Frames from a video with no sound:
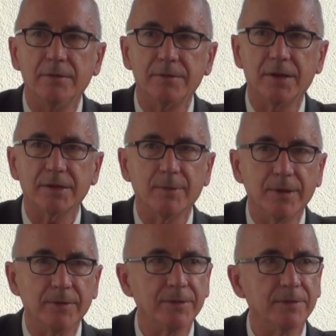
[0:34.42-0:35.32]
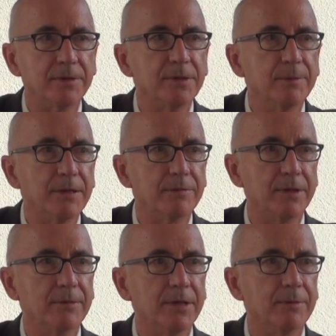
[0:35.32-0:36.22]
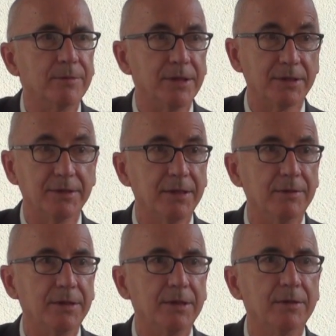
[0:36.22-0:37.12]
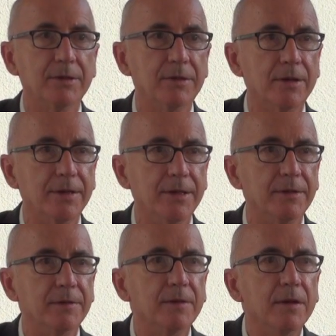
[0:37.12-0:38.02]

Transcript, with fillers: Don't talk to my oysters about 2100 projections. They don't need to hear it. They're already dead.